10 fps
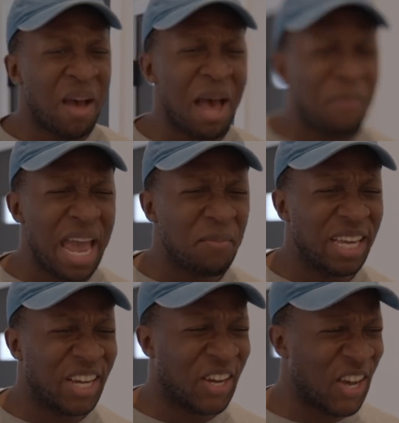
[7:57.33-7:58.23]
my
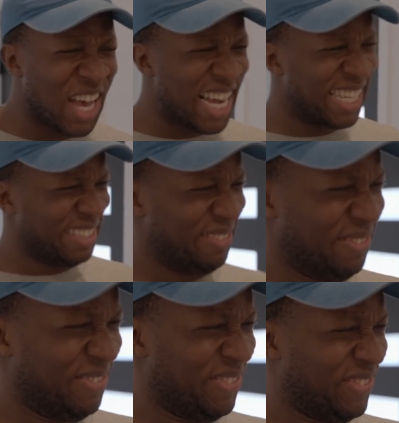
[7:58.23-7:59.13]
baby cook?
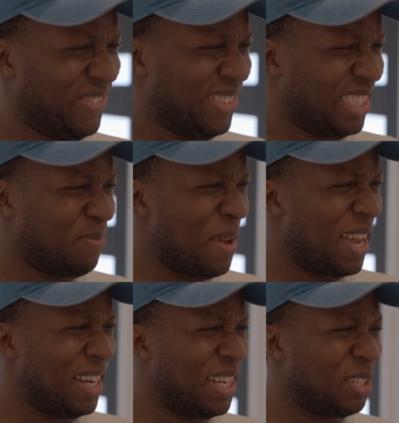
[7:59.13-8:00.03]

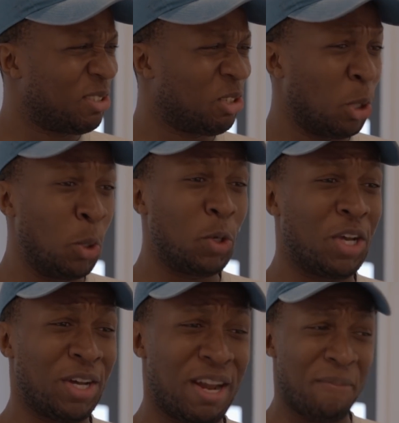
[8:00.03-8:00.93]
Smell a little too
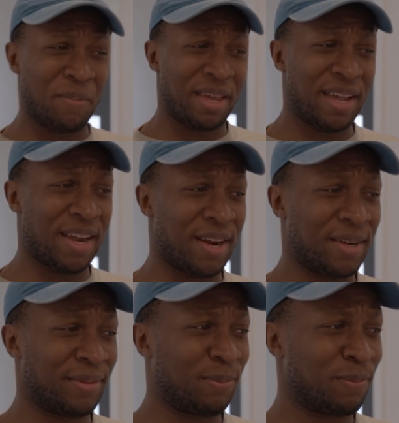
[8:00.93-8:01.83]
good up in here.